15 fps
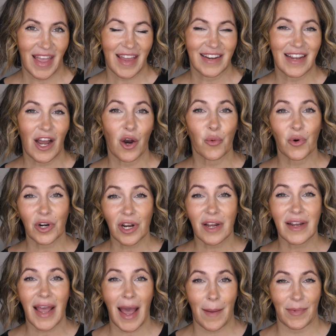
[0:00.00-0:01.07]
Now, a word on
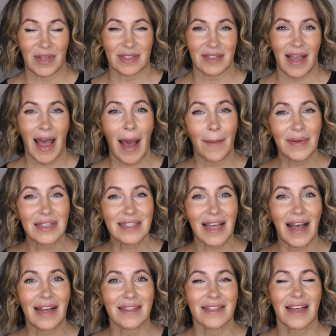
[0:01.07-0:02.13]
habits. Habits
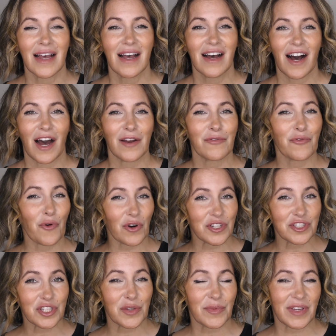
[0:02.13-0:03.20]
has
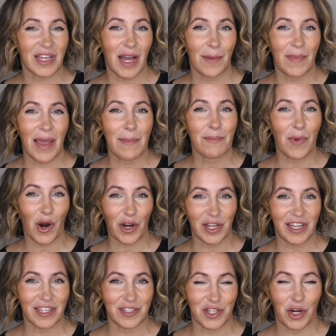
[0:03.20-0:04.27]
unfortunately become a
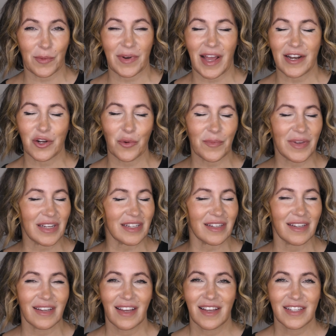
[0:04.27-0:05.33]
marketing term, and I don't mean to
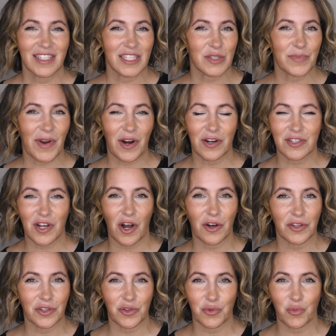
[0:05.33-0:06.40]
disparage all
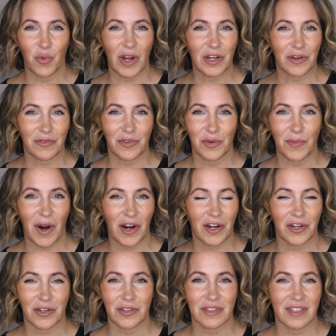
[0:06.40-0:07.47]
you wonderful
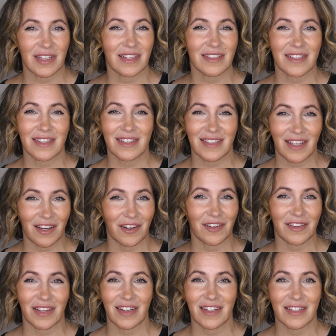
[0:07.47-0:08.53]
marketers. It is a skill
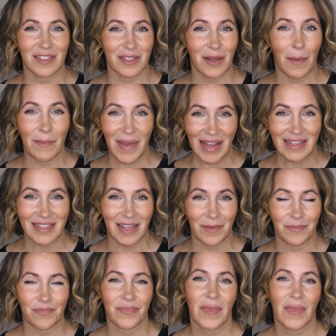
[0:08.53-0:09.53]
that is amazing.